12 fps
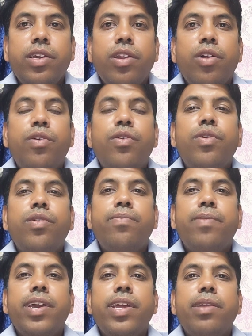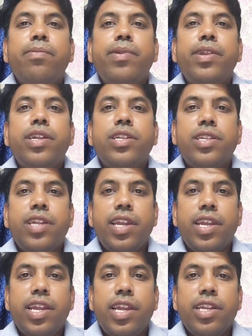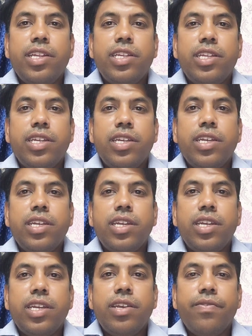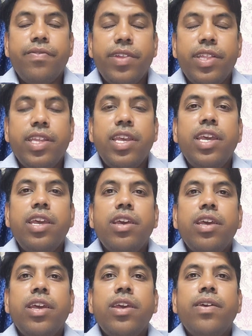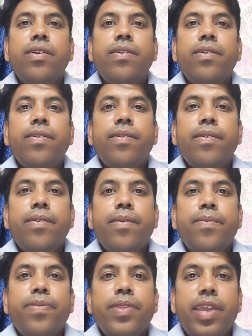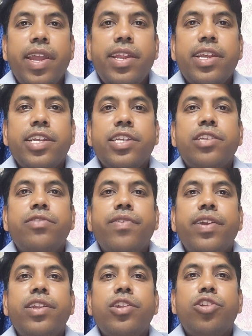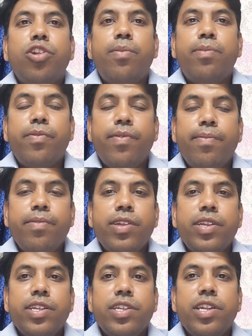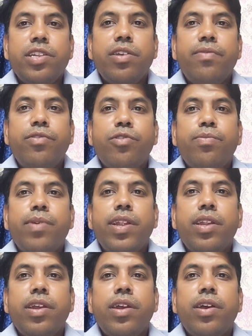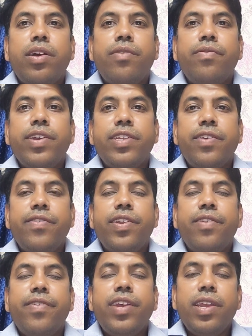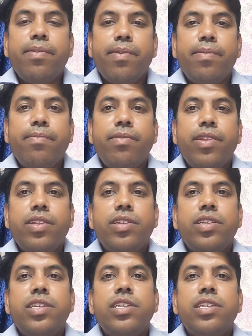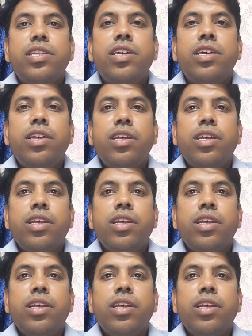ground by repeated striking it with a 8 kg weight dropped from the distance of 575 mm. This is the